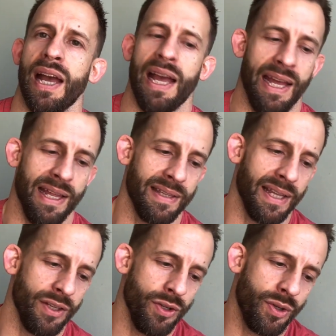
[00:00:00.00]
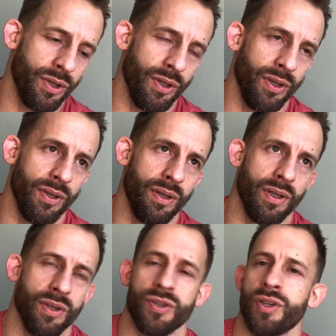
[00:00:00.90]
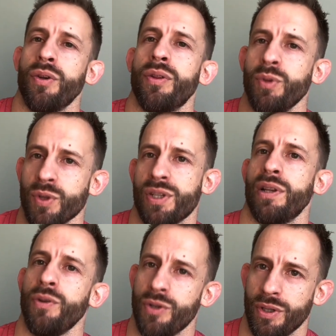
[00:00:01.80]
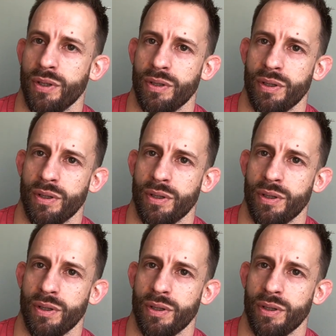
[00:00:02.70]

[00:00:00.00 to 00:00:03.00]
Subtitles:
and then you can show them your solution.